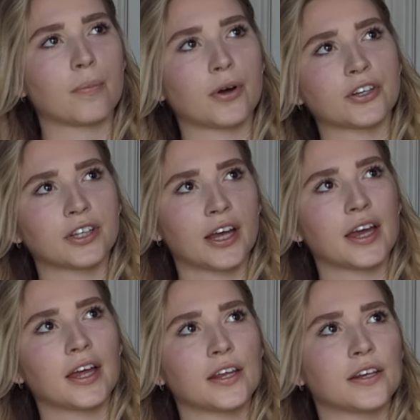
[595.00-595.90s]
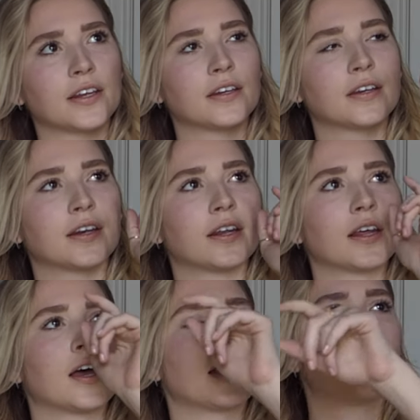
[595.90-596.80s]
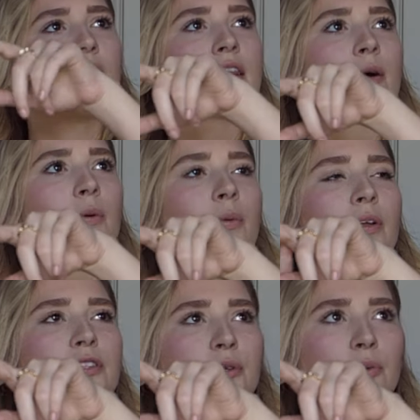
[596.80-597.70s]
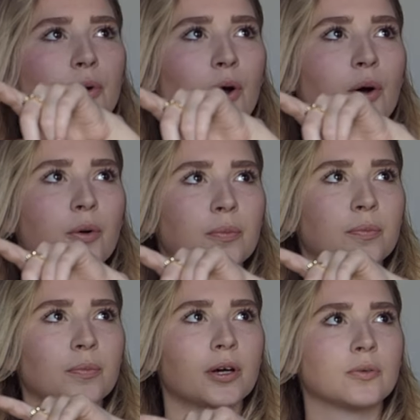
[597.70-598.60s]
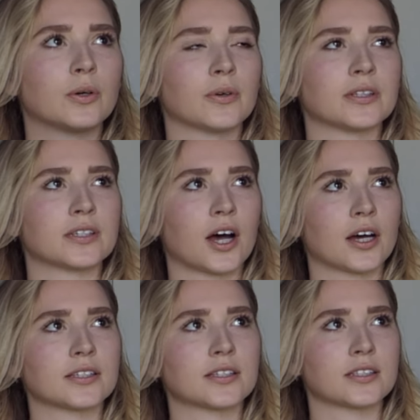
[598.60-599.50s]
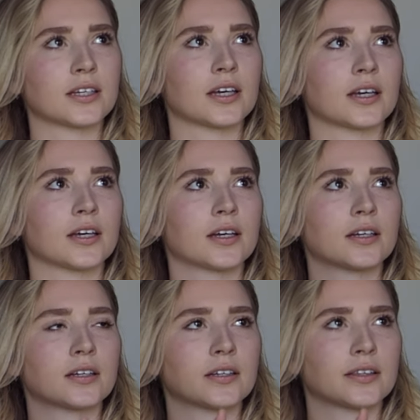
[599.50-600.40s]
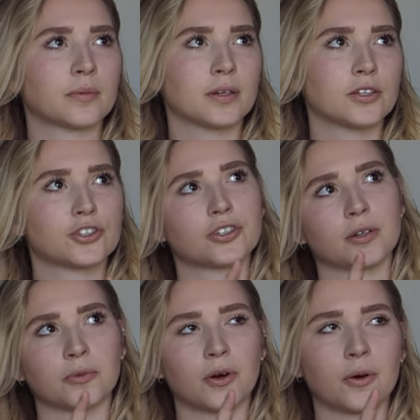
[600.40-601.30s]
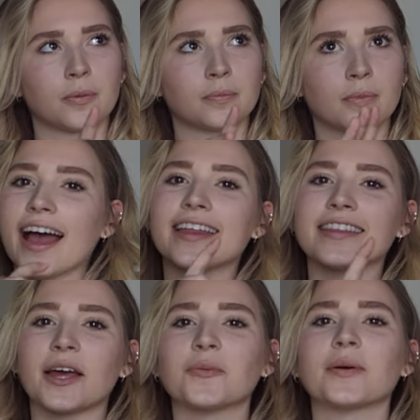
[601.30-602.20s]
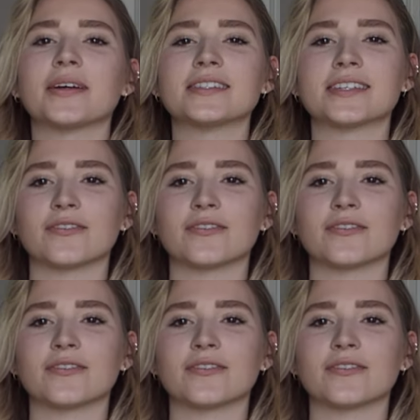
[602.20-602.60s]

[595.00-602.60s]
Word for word: Berlin, Then we went to Rome, we went to Ostia, the beach in Rome, and then we went